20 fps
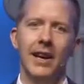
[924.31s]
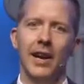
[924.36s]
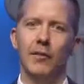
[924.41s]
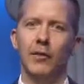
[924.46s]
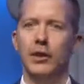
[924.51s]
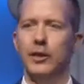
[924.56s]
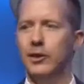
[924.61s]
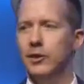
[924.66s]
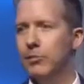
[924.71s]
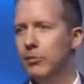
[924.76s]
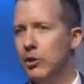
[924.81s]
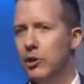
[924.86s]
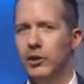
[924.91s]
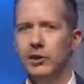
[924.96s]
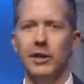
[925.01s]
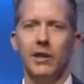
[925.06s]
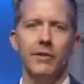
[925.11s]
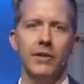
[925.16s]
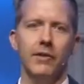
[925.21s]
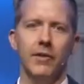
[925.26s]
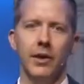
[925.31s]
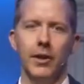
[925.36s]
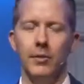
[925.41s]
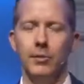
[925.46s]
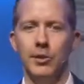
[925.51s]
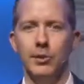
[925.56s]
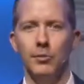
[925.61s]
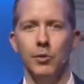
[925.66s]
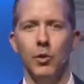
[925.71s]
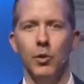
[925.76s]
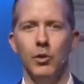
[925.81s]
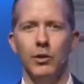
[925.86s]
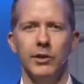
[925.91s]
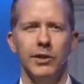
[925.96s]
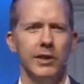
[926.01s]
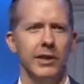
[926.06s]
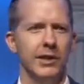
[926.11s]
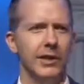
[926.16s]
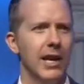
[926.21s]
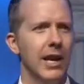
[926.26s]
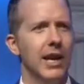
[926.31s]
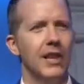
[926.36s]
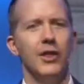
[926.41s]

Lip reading: I've written some books, I've developed some courses.